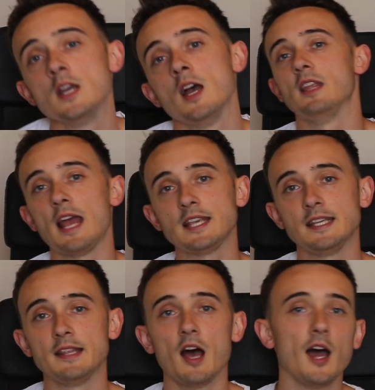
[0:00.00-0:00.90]
the last
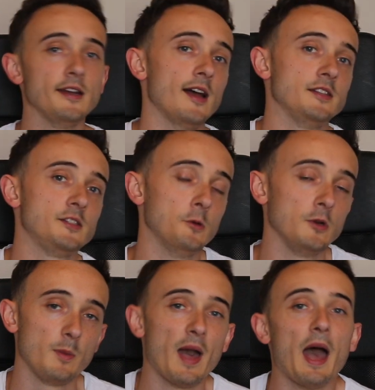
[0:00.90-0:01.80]
thing that I'd like to
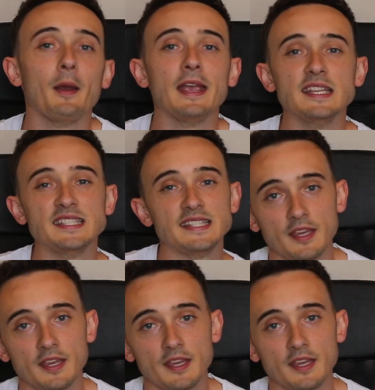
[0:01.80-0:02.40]
talk about is